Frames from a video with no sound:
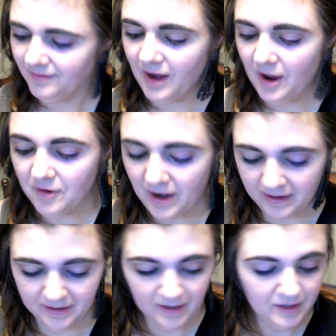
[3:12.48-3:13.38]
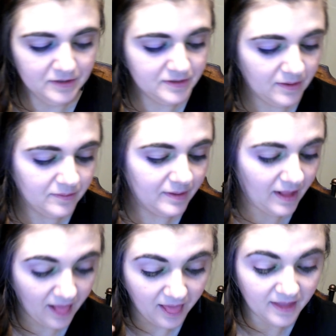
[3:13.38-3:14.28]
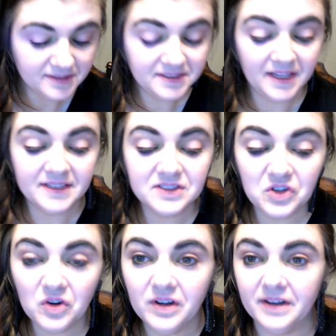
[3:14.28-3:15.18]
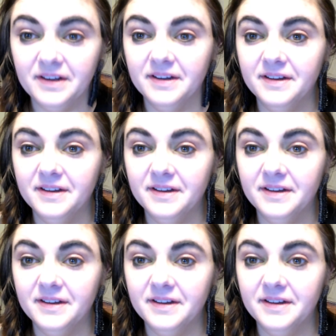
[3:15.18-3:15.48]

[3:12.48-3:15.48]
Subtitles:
Alright, so let's get started.